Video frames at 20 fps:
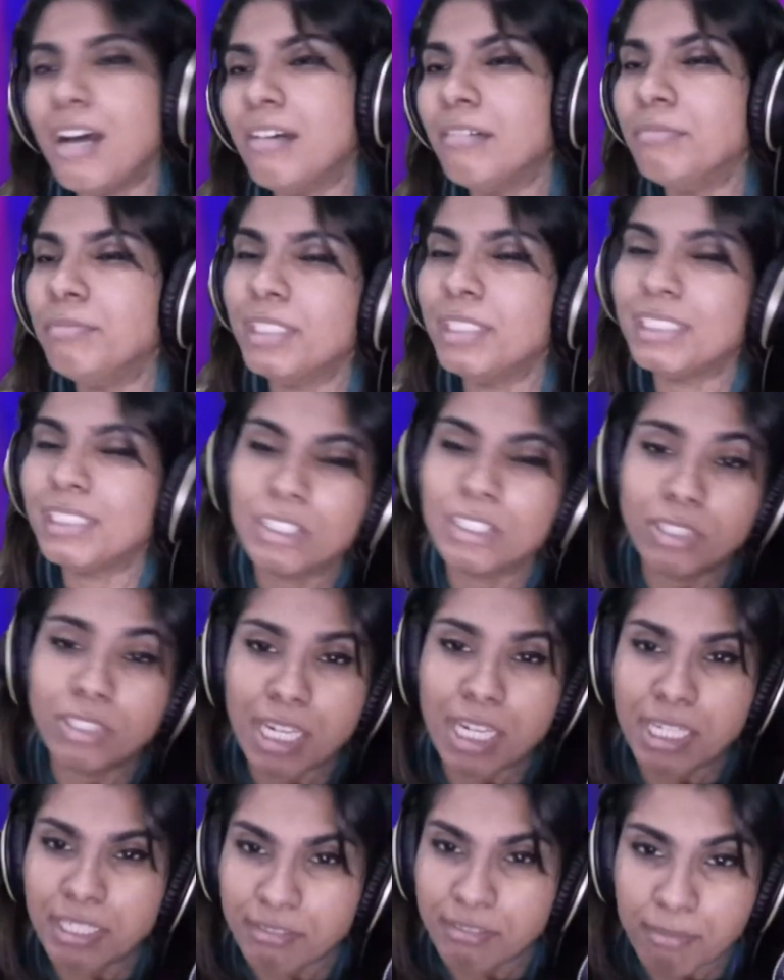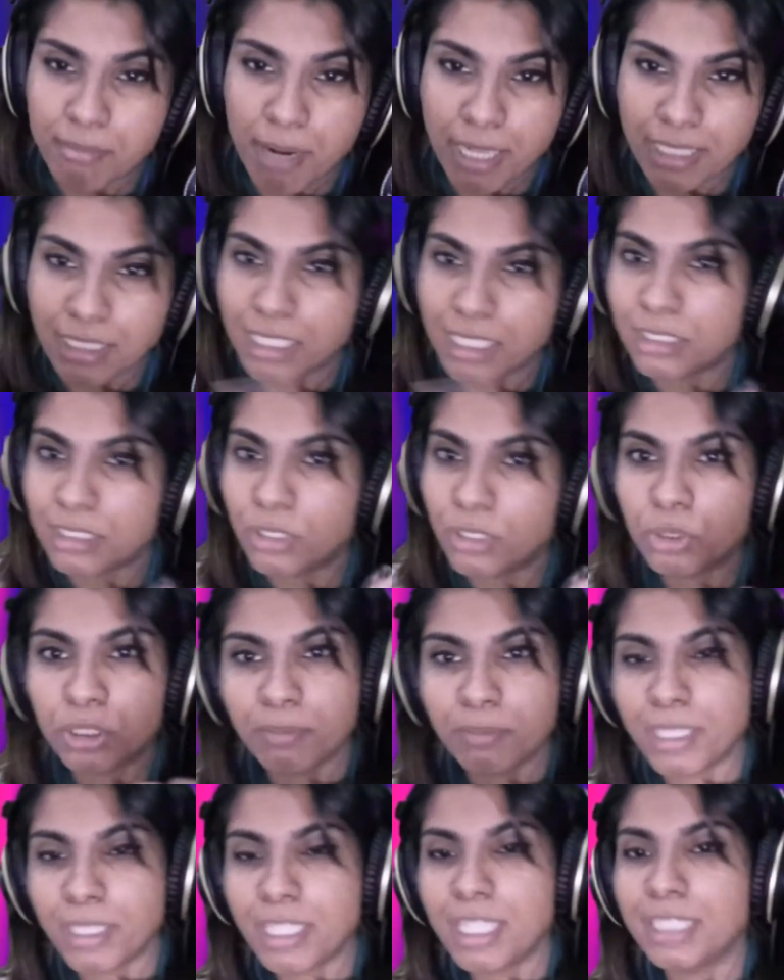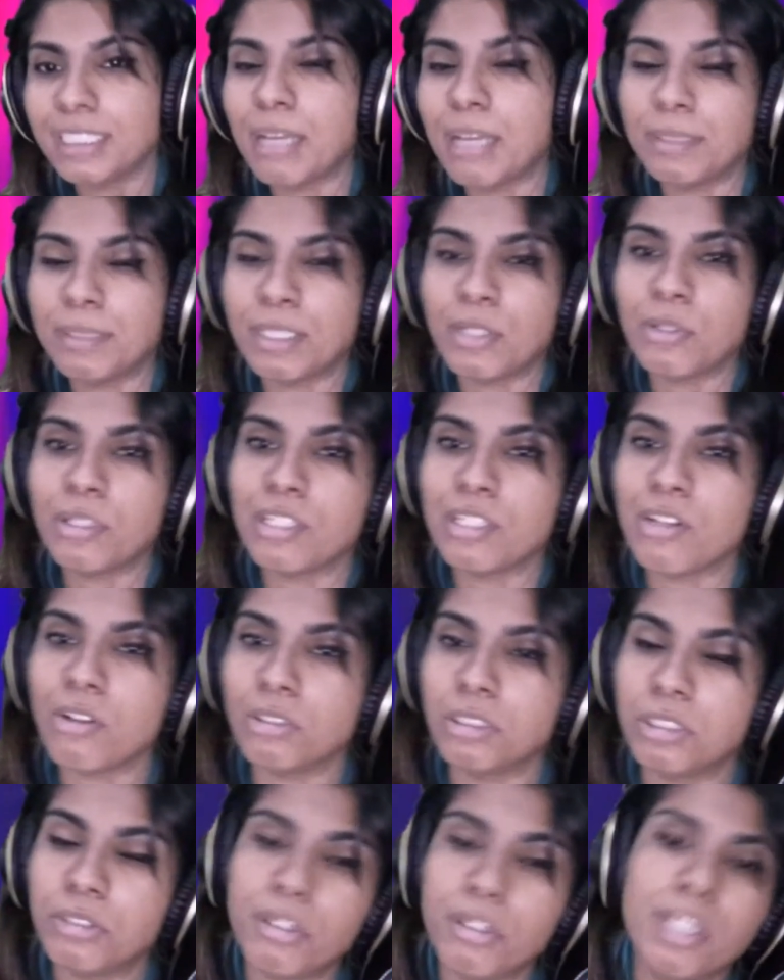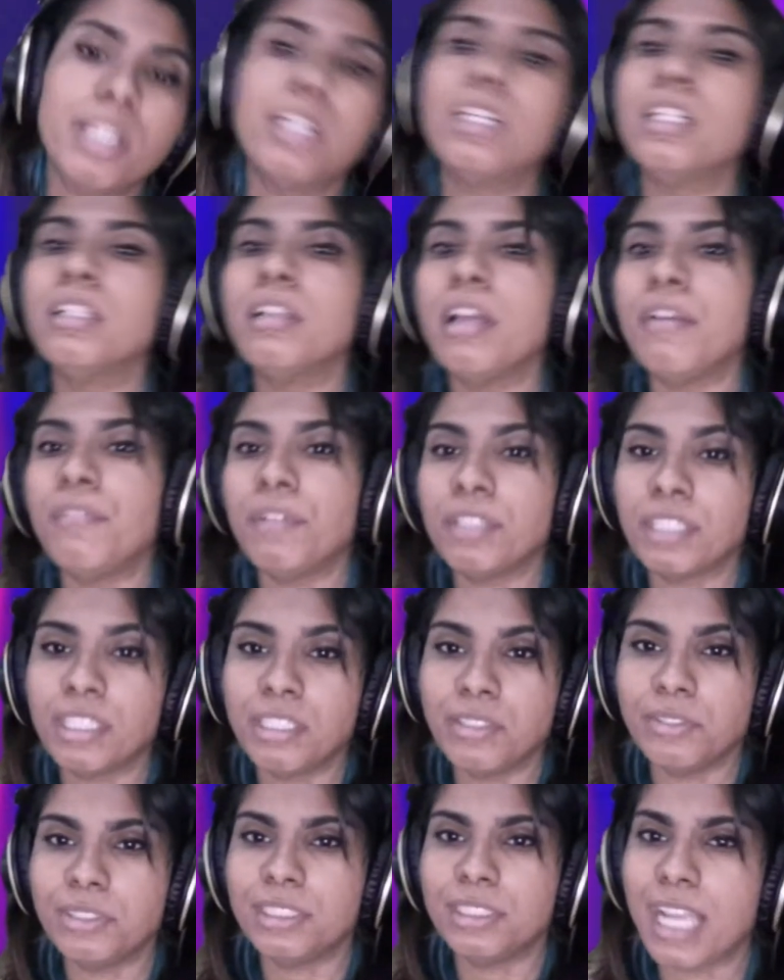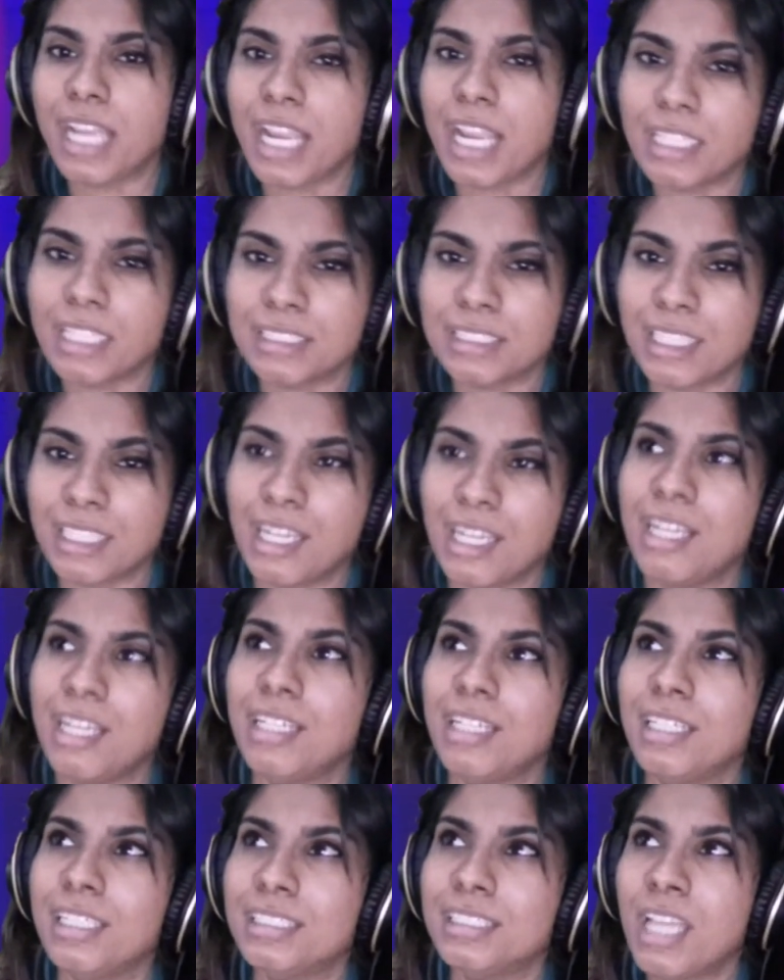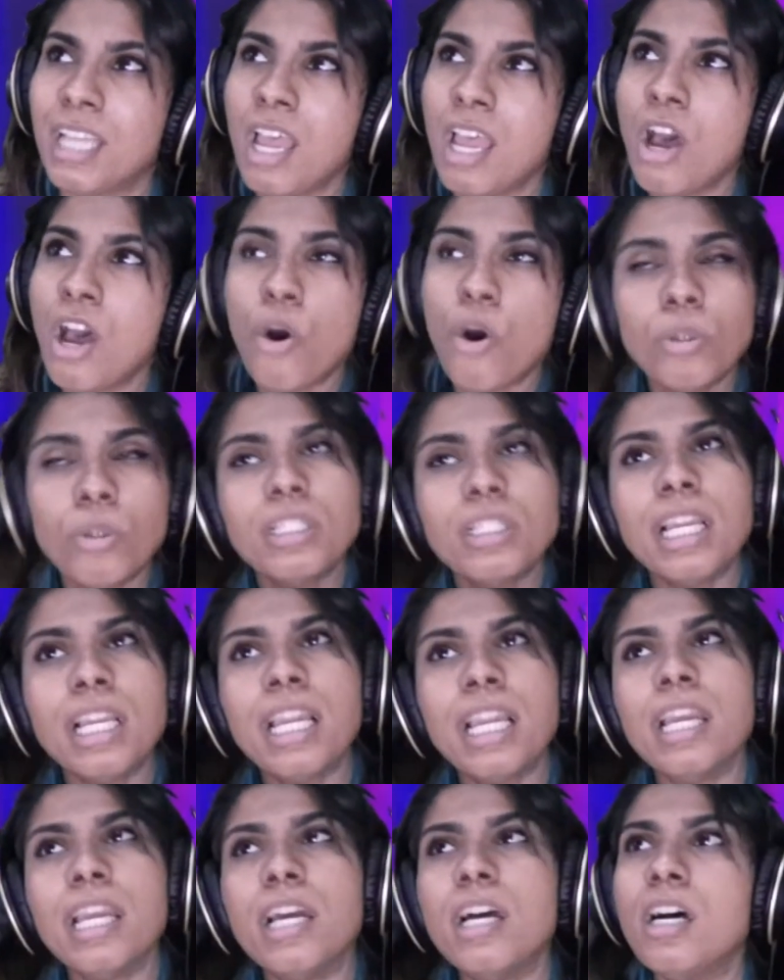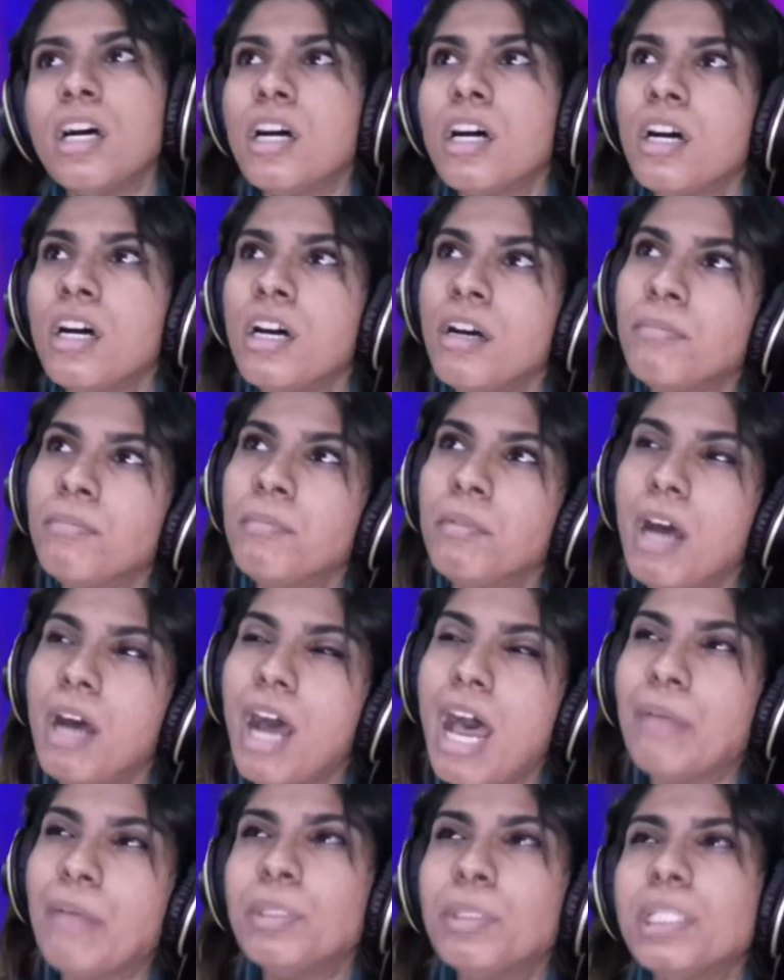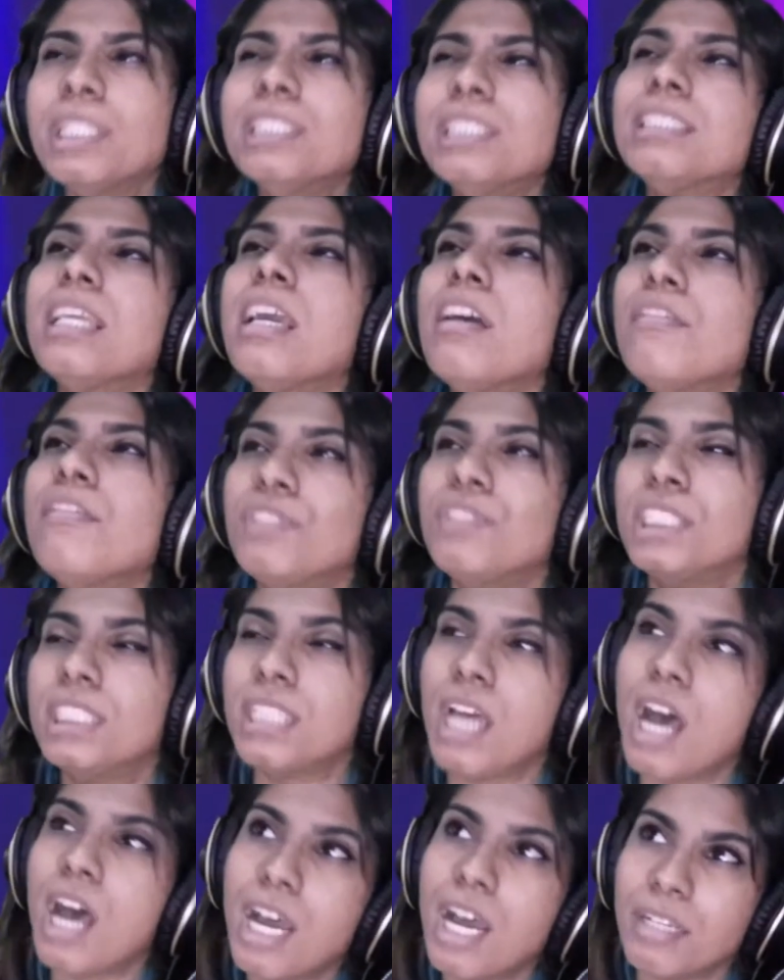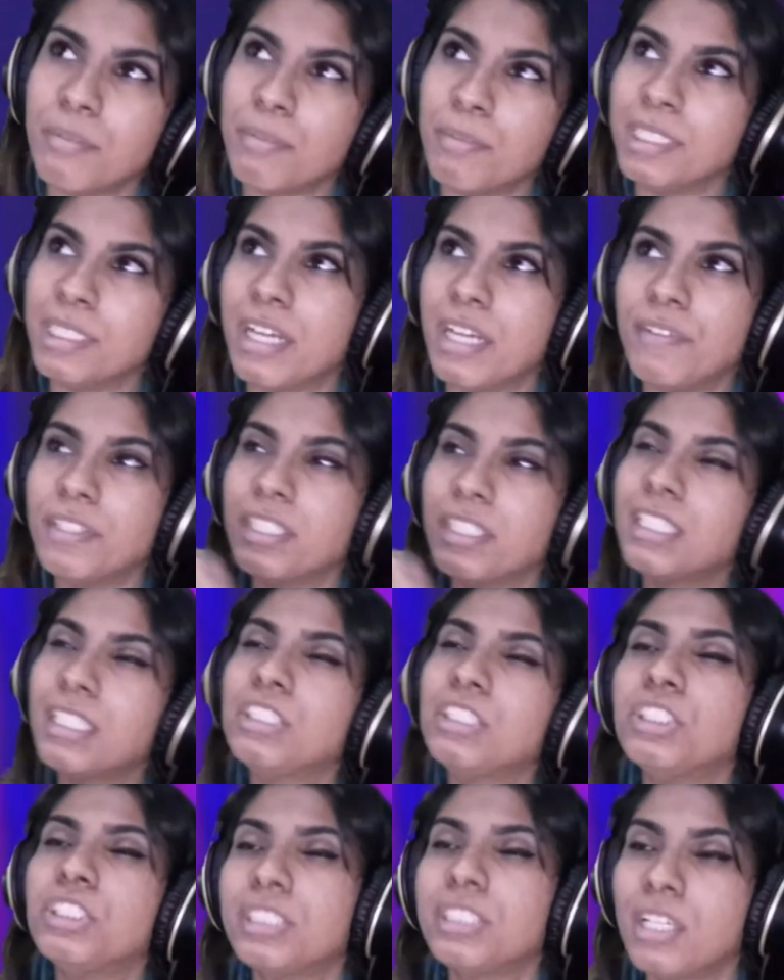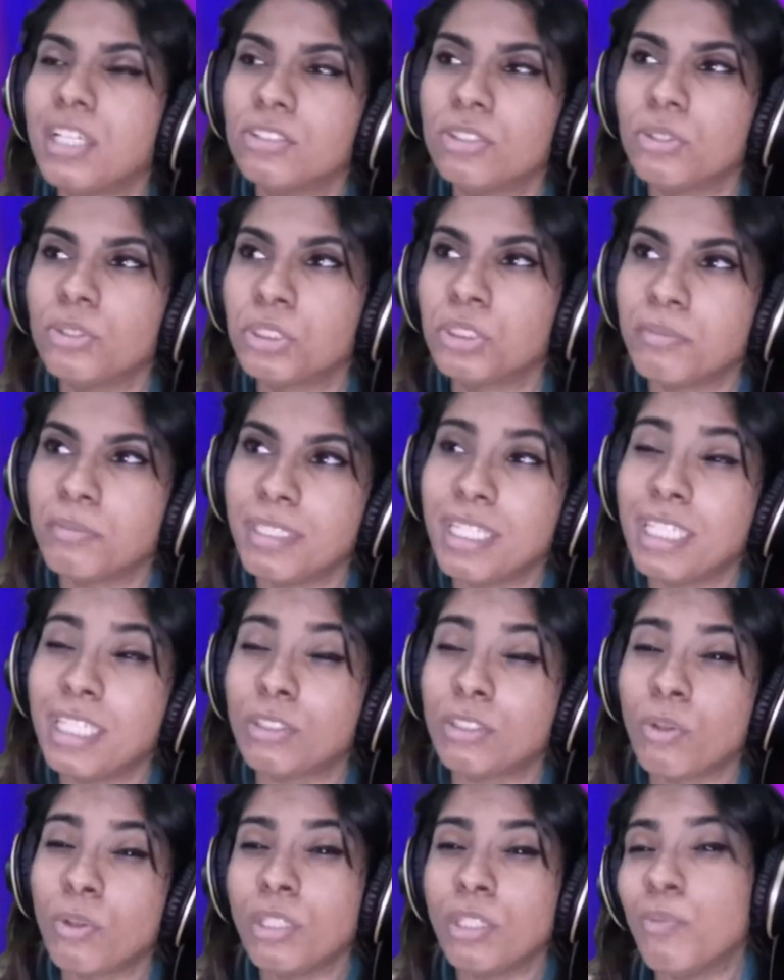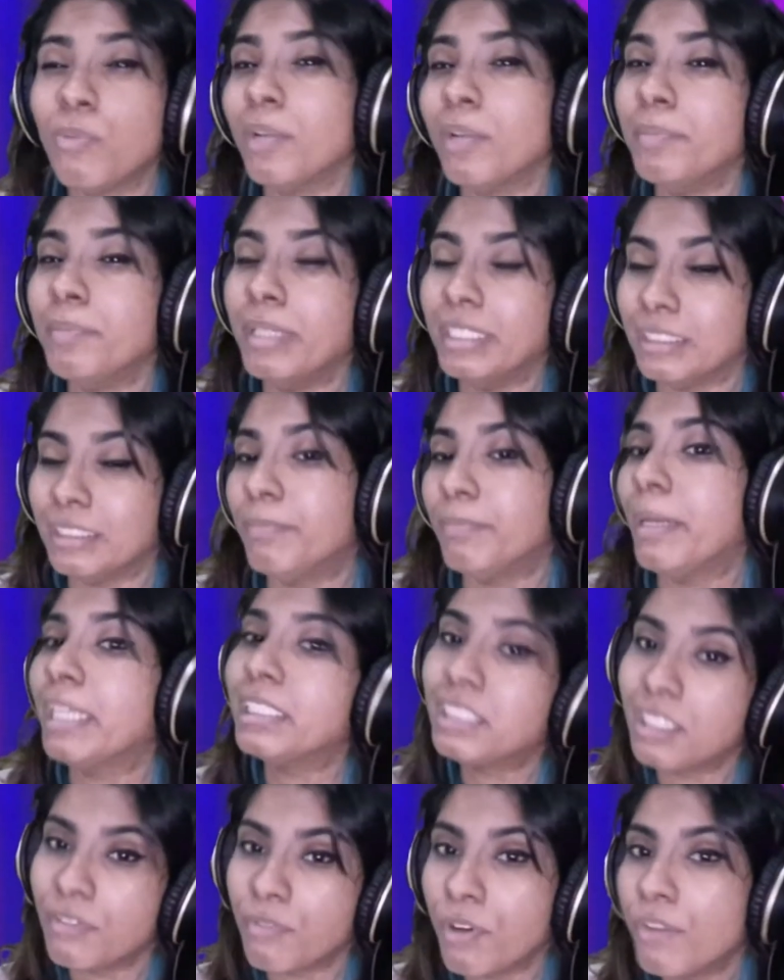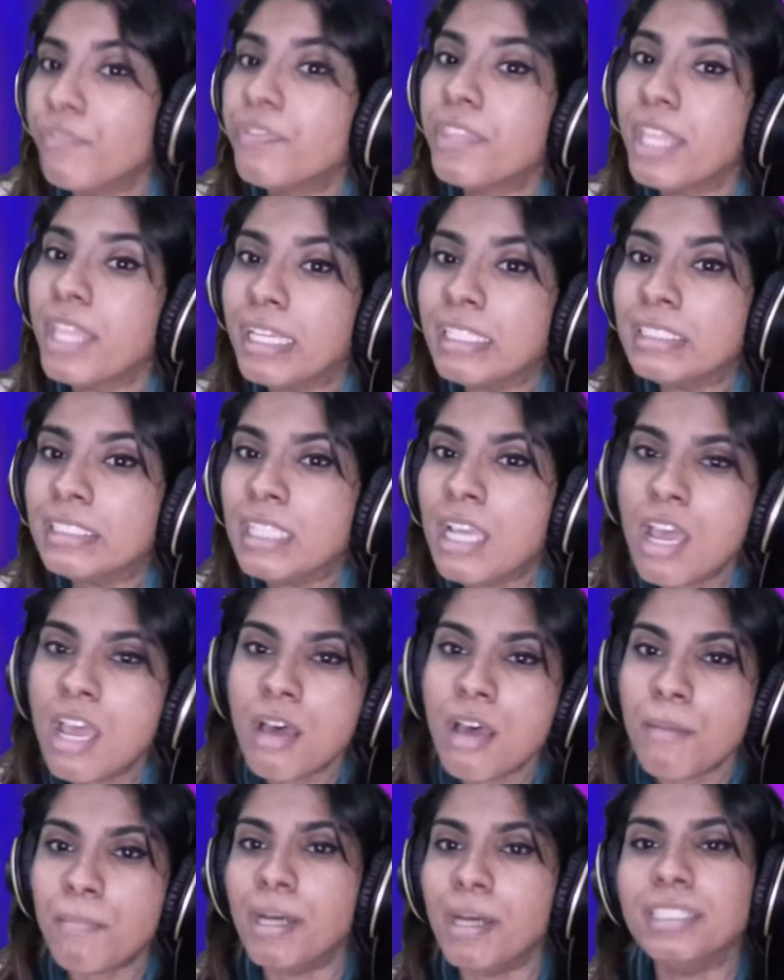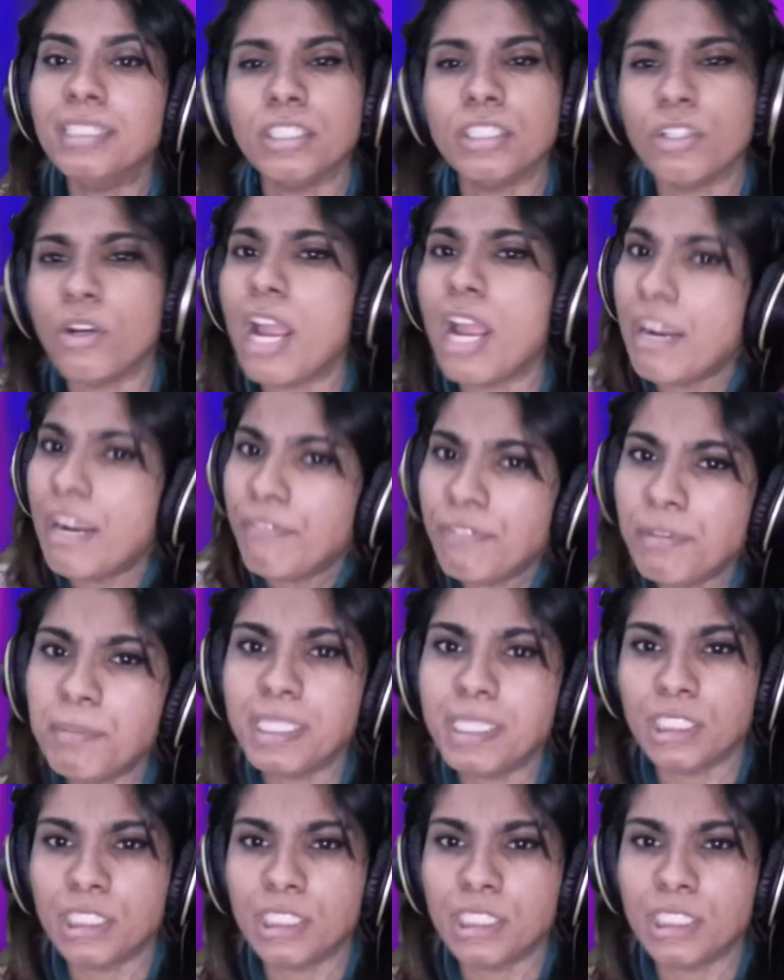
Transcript: this is your daily reminder that social media is absolutely not real. Everything you see is only I wouldn't say a facade, but everything that you see on social media is only one perspective of things. But everybody's